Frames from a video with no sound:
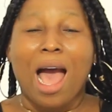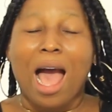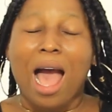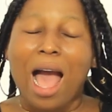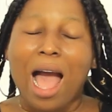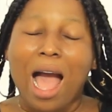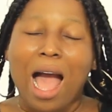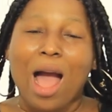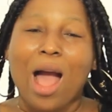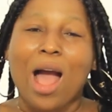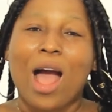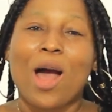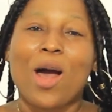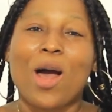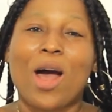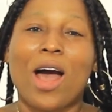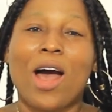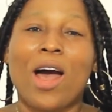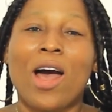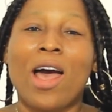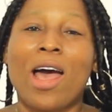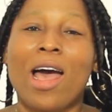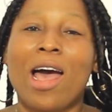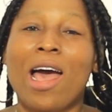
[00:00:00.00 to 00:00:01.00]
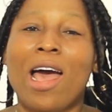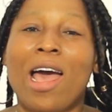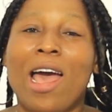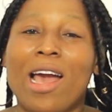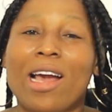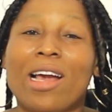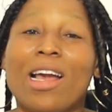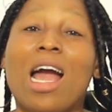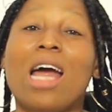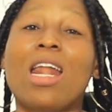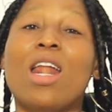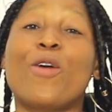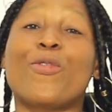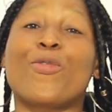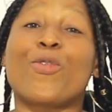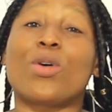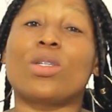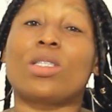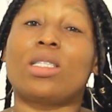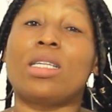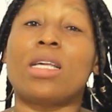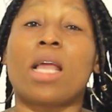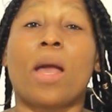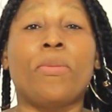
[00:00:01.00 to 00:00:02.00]
Ah, Ghana for
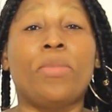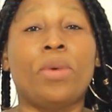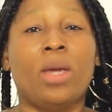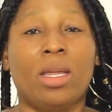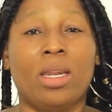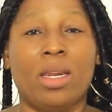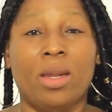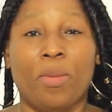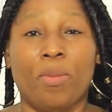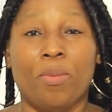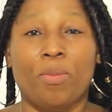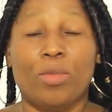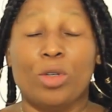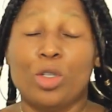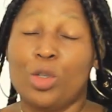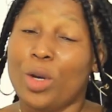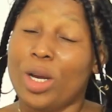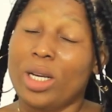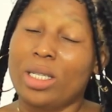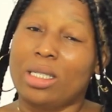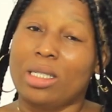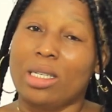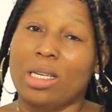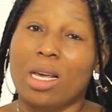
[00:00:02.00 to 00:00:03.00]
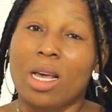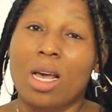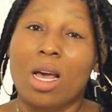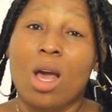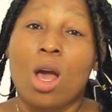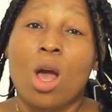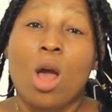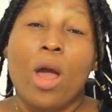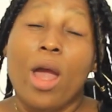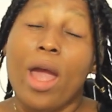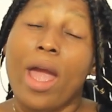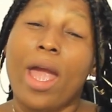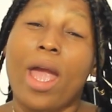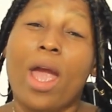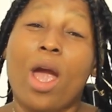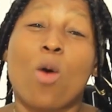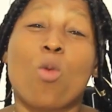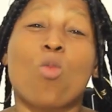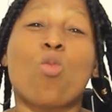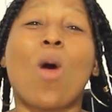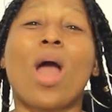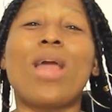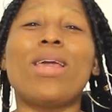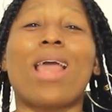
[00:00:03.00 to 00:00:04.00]
saying, I mean him, Trecey.
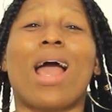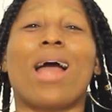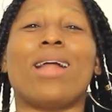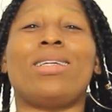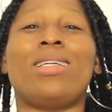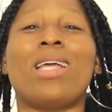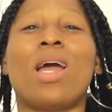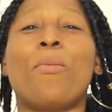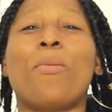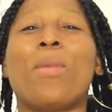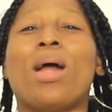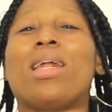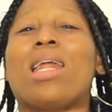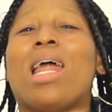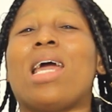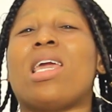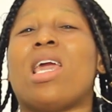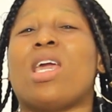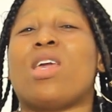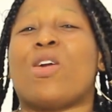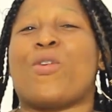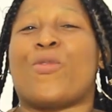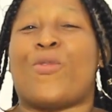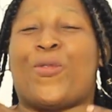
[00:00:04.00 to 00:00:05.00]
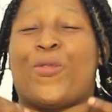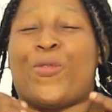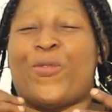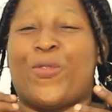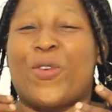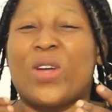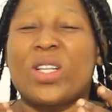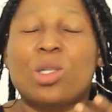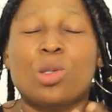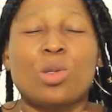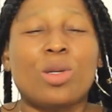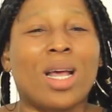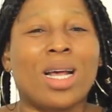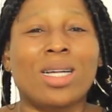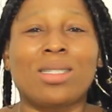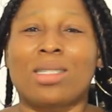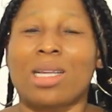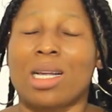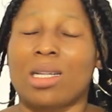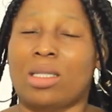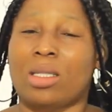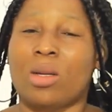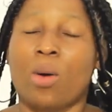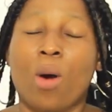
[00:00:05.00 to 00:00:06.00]
Hey, why are dear man? I have fed to the
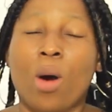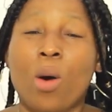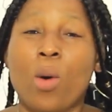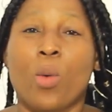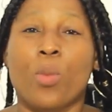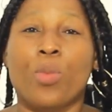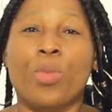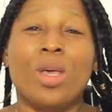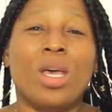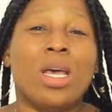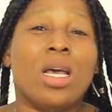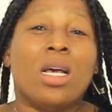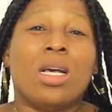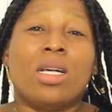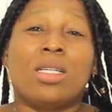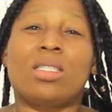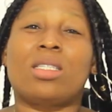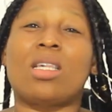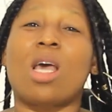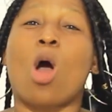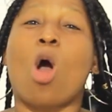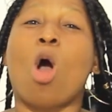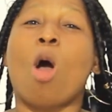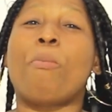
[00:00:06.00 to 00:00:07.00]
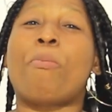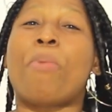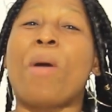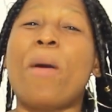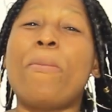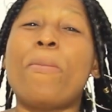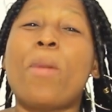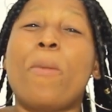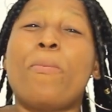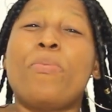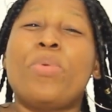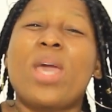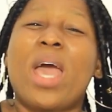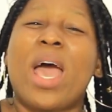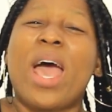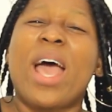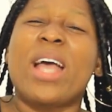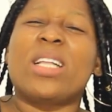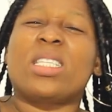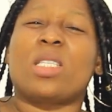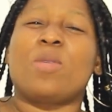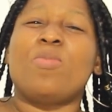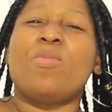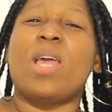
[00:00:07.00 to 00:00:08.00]
estate so on. Say, a bear may be
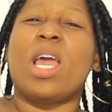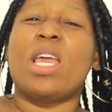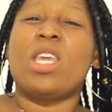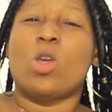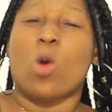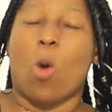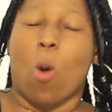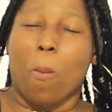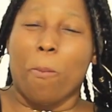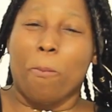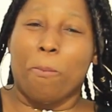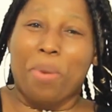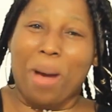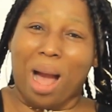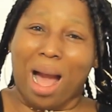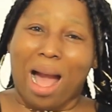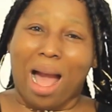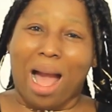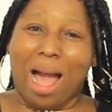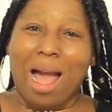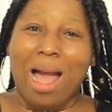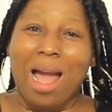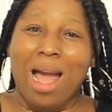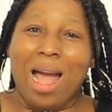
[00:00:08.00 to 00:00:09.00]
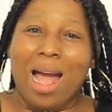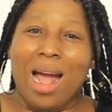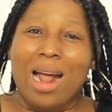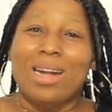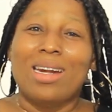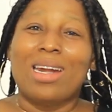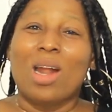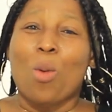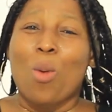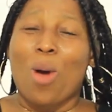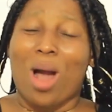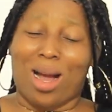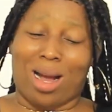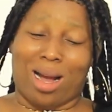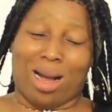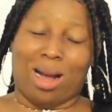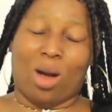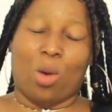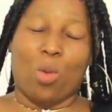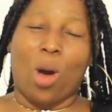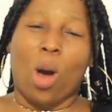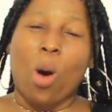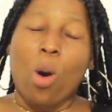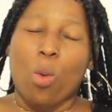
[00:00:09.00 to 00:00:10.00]
at me in your bar. Now,
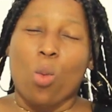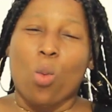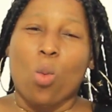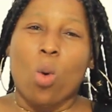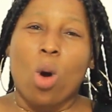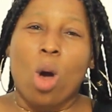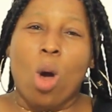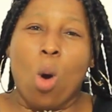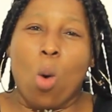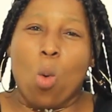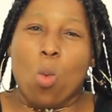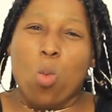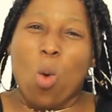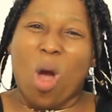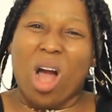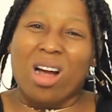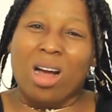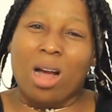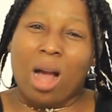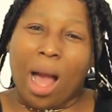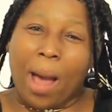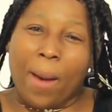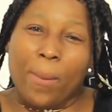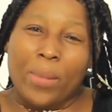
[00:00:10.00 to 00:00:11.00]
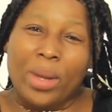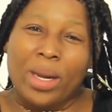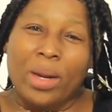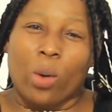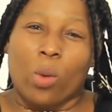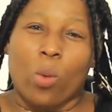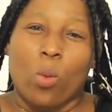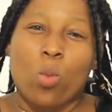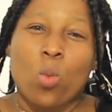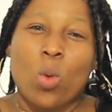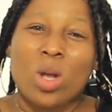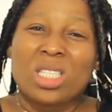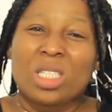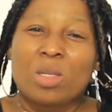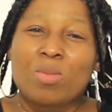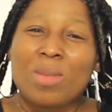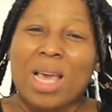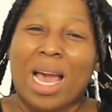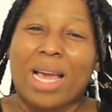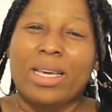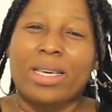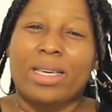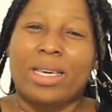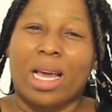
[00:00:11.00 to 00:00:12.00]
what coming? What's
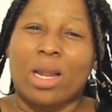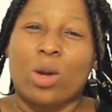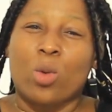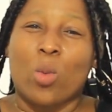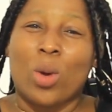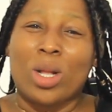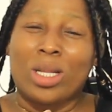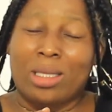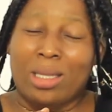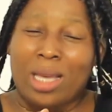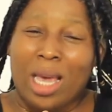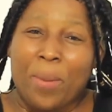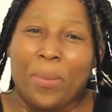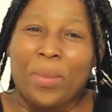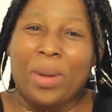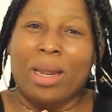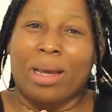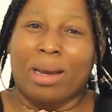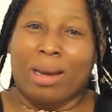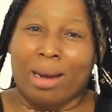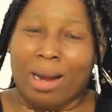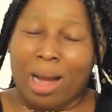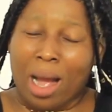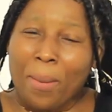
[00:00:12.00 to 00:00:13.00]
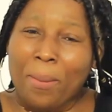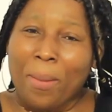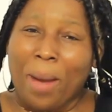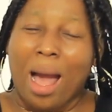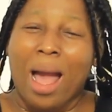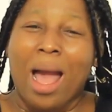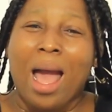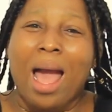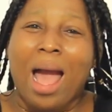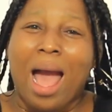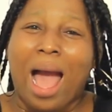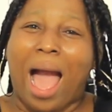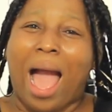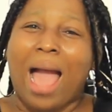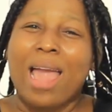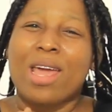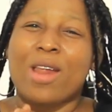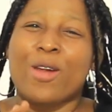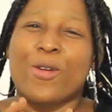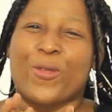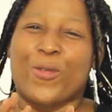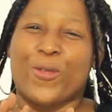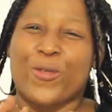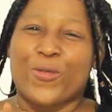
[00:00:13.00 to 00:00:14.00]
me? I yell, what 10 minutes come? I
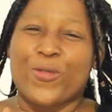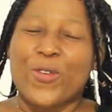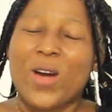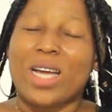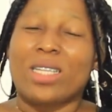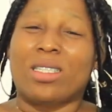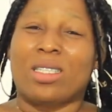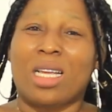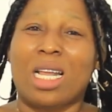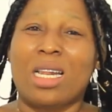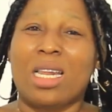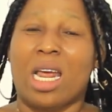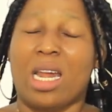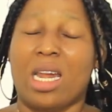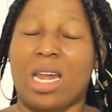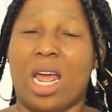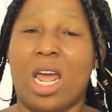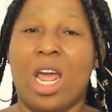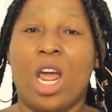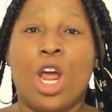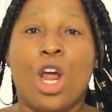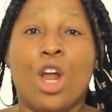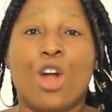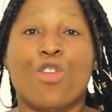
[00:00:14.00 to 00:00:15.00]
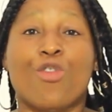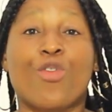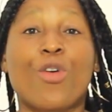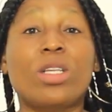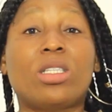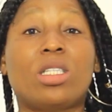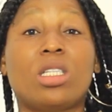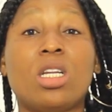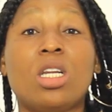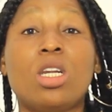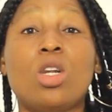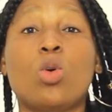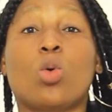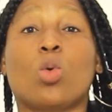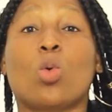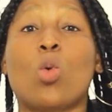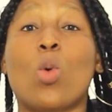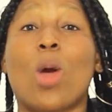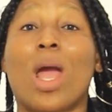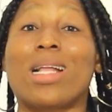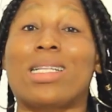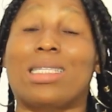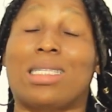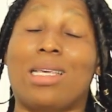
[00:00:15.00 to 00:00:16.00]
ain't fine, said the net, Trecey
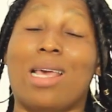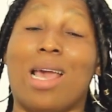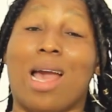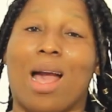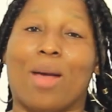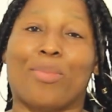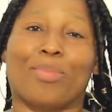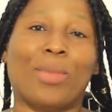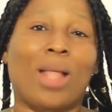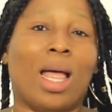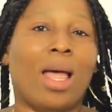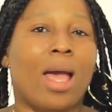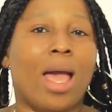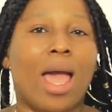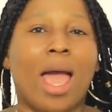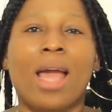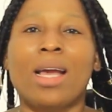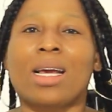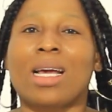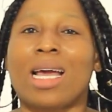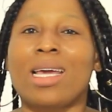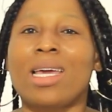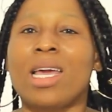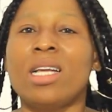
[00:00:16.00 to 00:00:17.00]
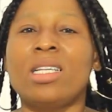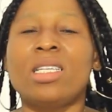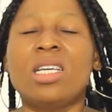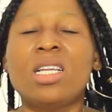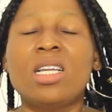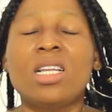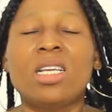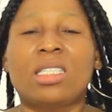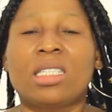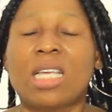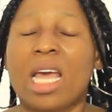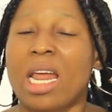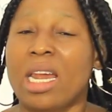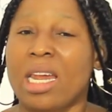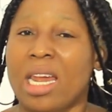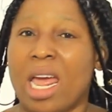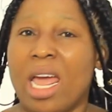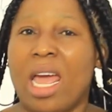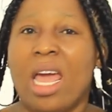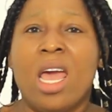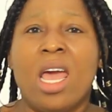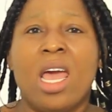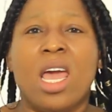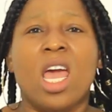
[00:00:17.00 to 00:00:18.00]
Niniku at here. And Kayanini said,
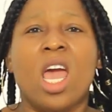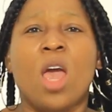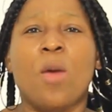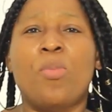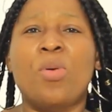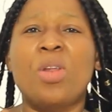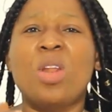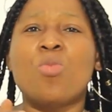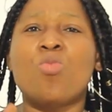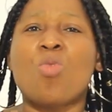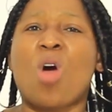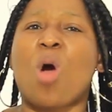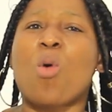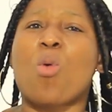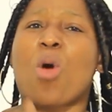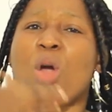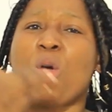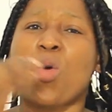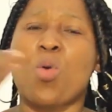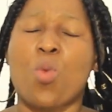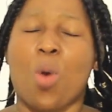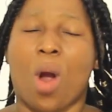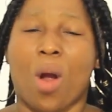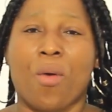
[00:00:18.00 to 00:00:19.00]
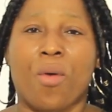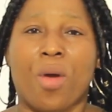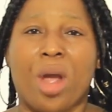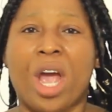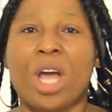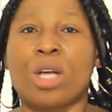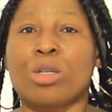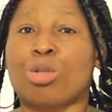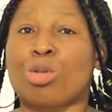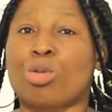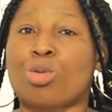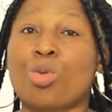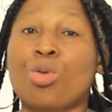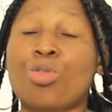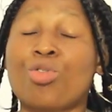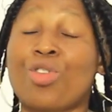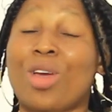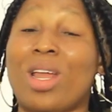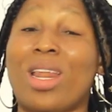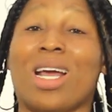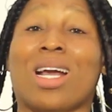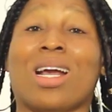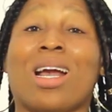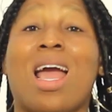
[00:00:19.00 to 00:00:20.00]
ne, a bit more worry, worry, and so
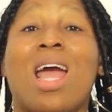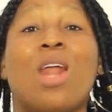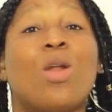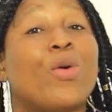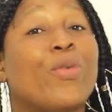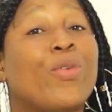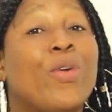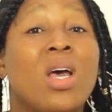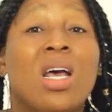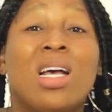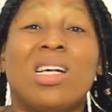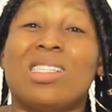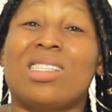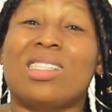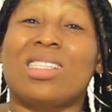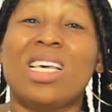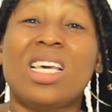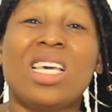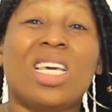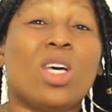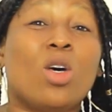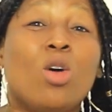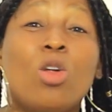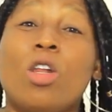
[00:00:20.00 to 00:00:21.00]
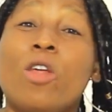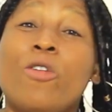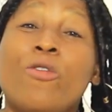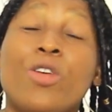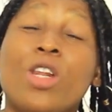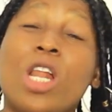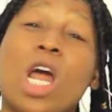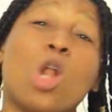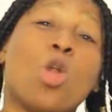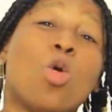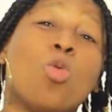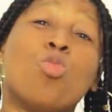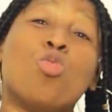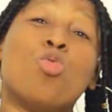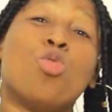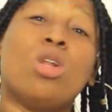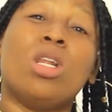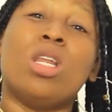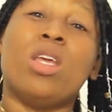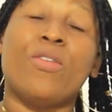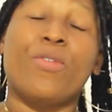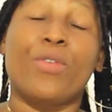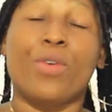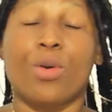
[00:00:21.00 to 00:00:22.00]
shed a kind of single living, no more
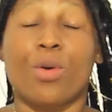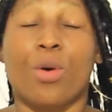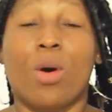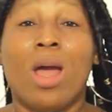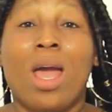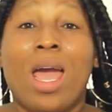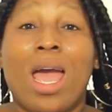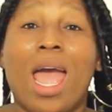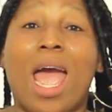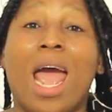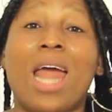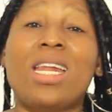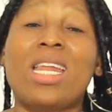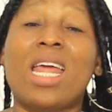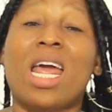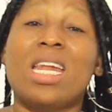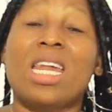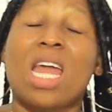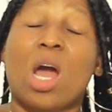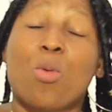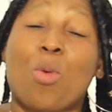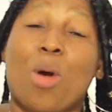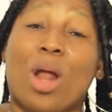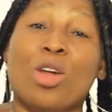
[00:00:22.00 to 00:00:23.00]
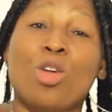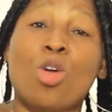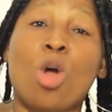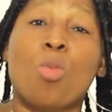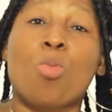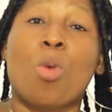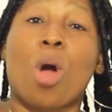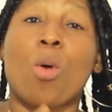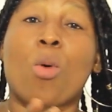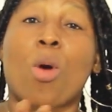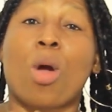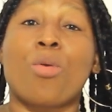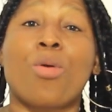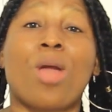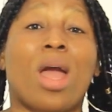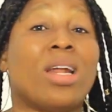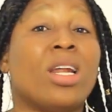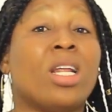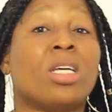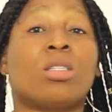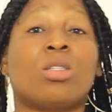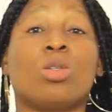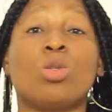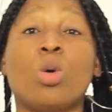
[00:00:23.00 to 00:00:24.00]
living, you know, and then now I do more worry,
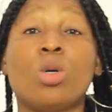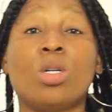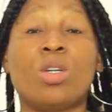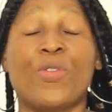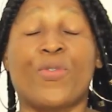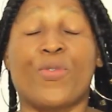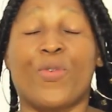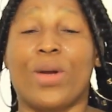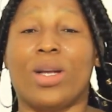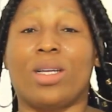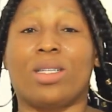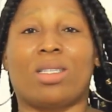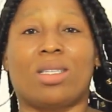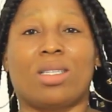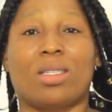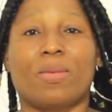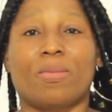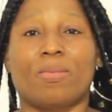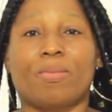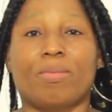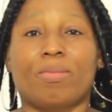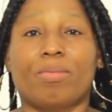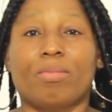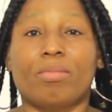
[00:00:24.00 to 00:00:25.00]
there's no difference.